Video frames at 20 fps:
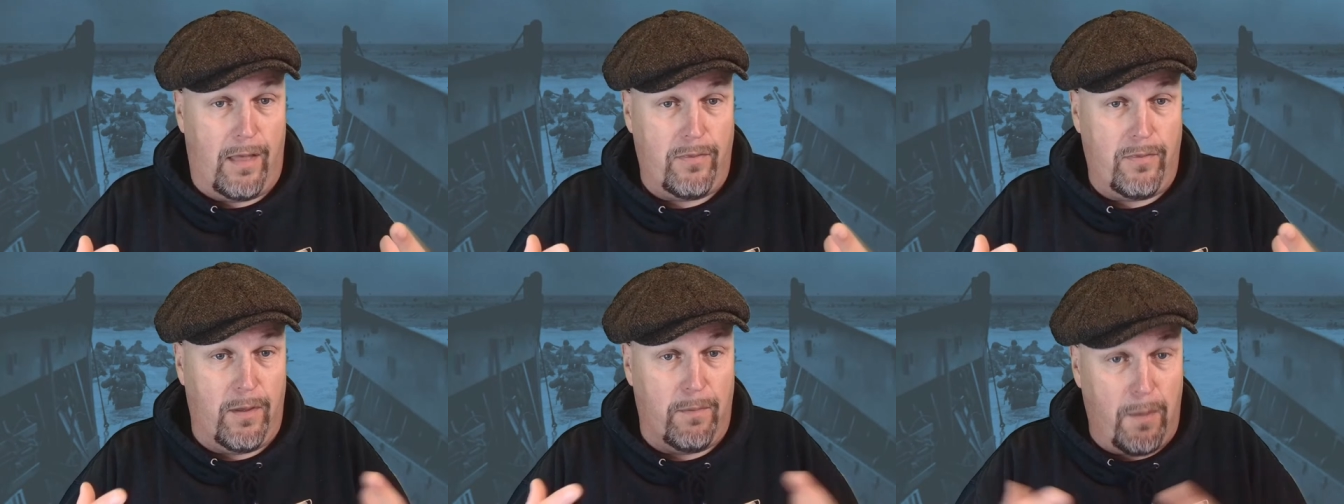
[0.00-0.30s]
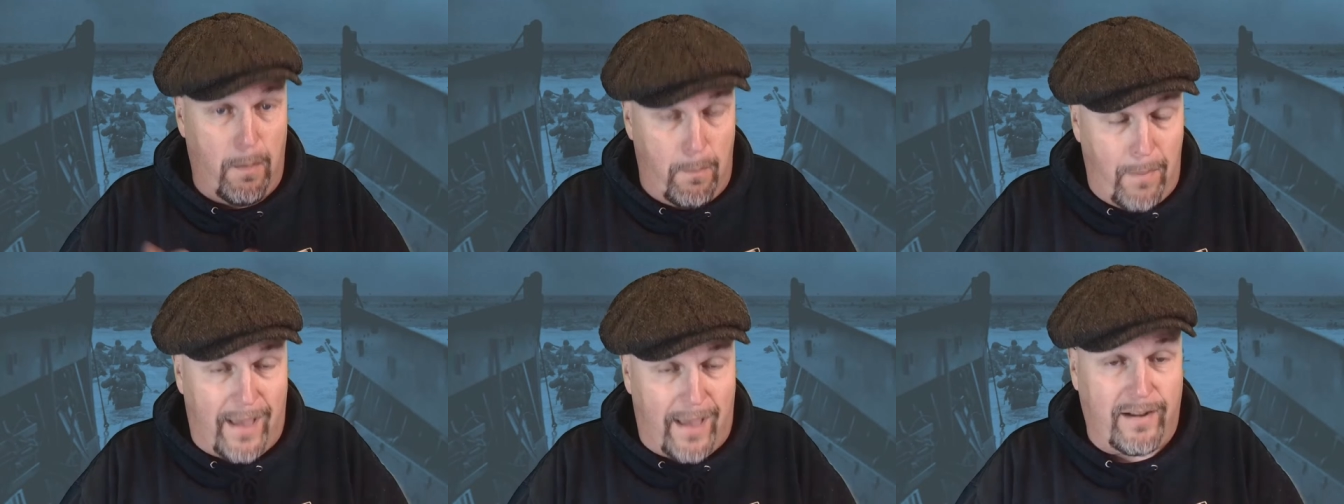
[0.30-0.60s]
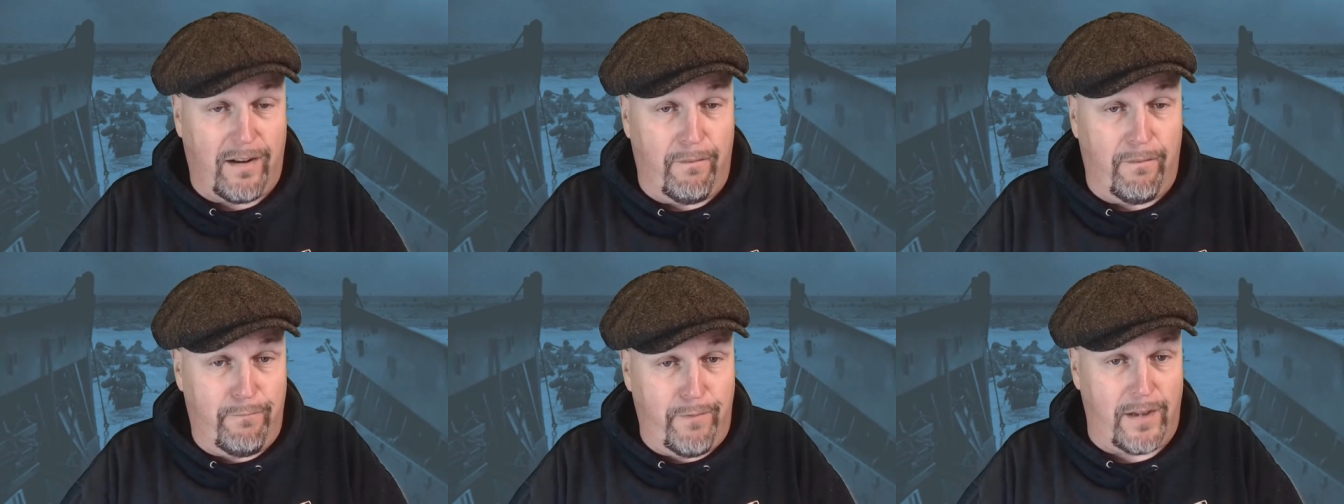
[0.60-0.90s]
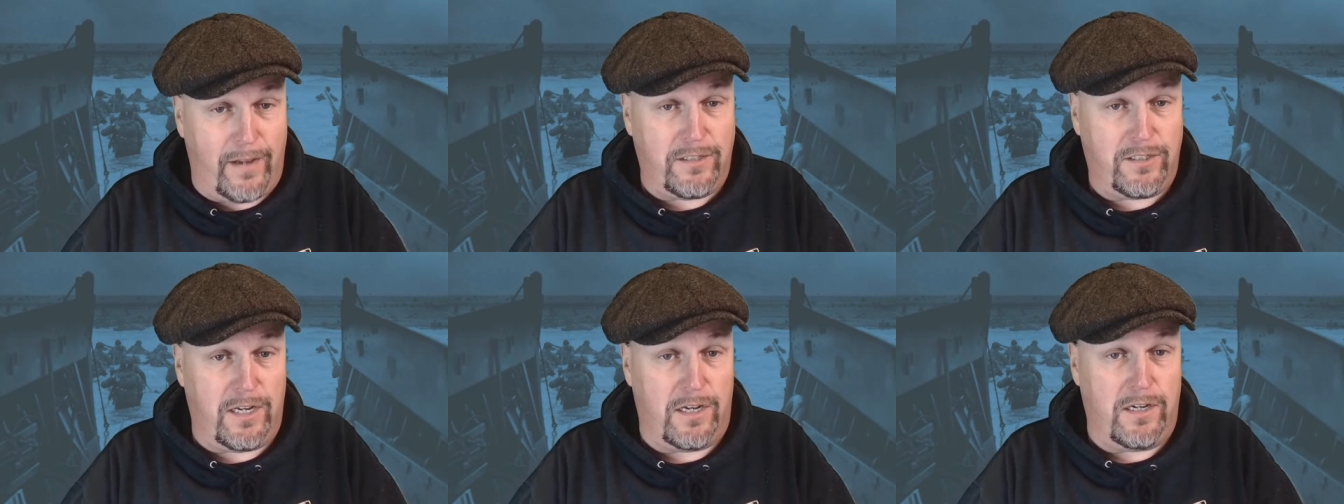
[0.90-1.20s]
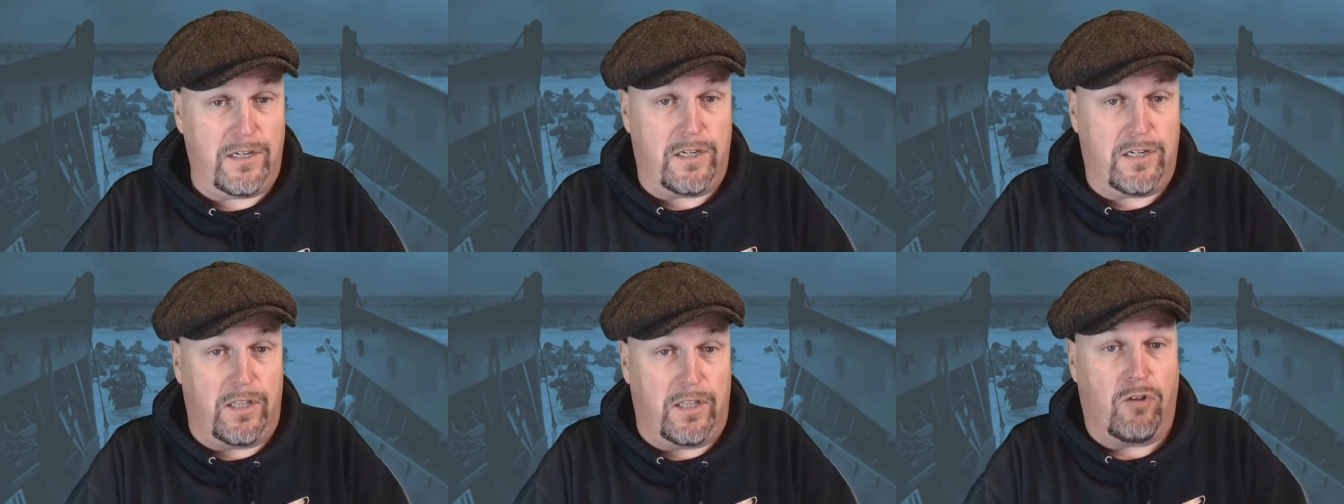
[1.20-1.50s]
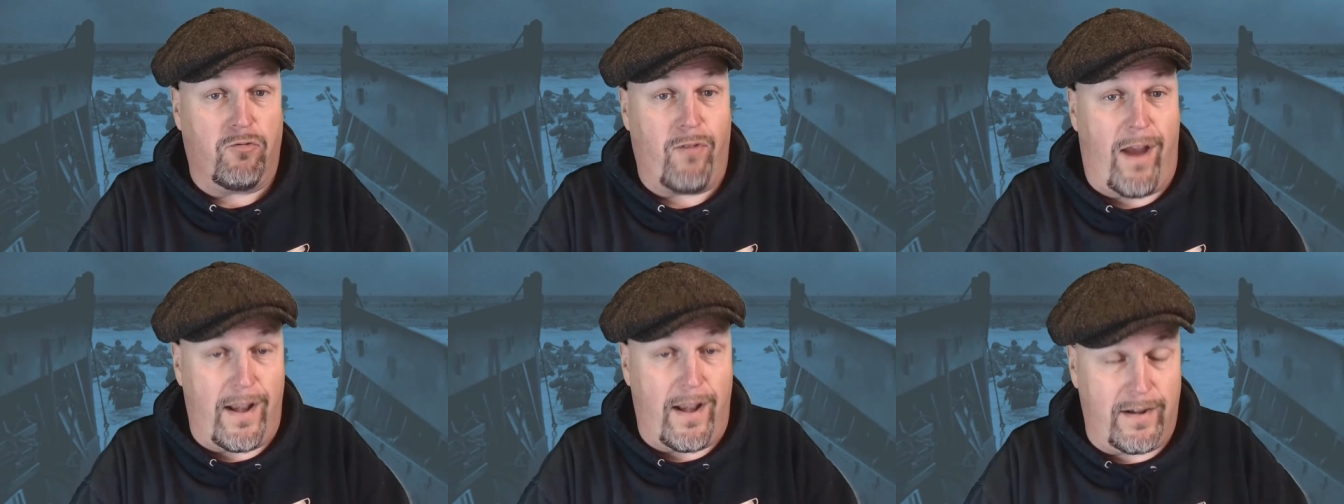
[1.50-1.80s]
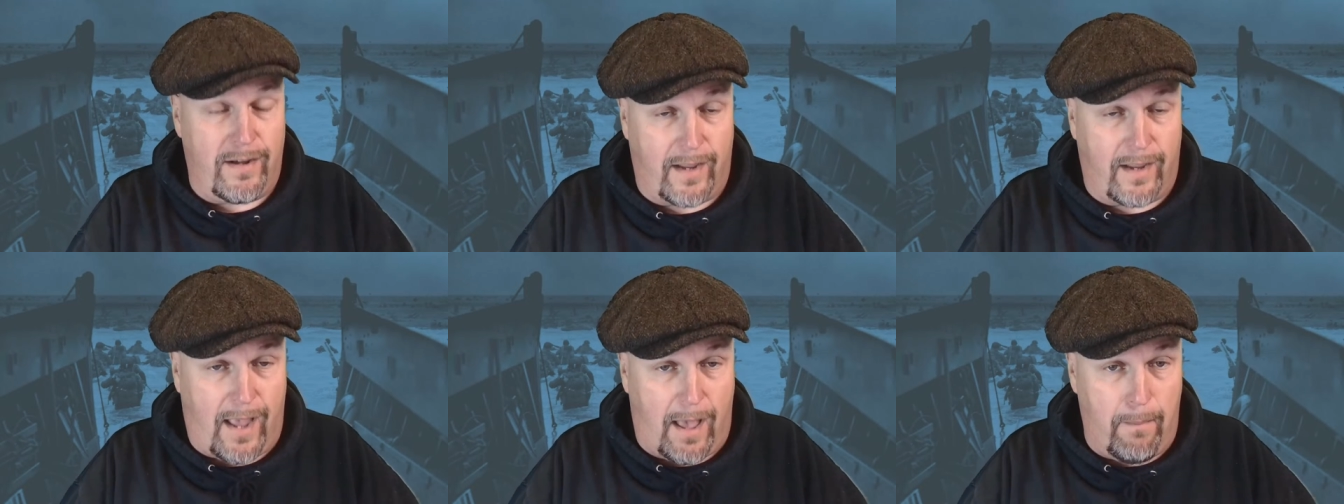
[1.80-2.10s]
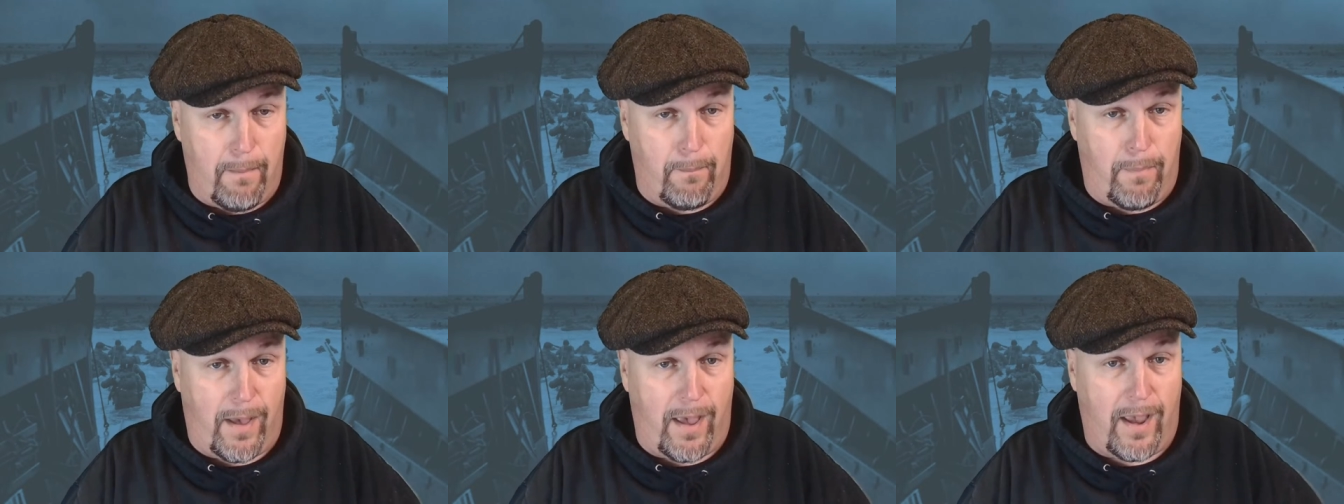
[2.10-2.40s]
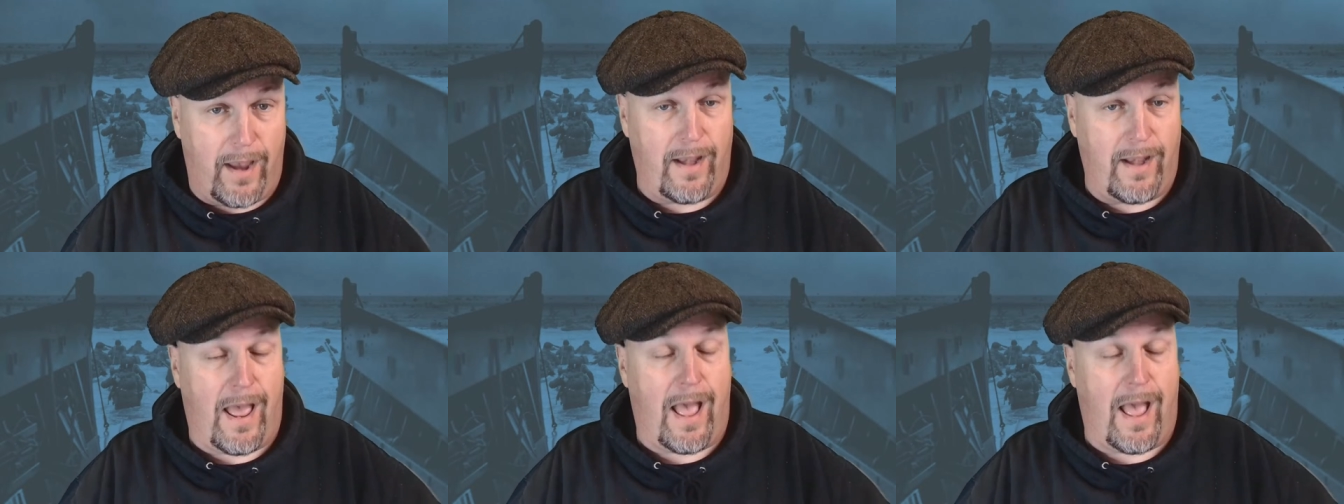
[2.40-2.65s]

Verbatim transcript: the, the battle fits into the grander campaign,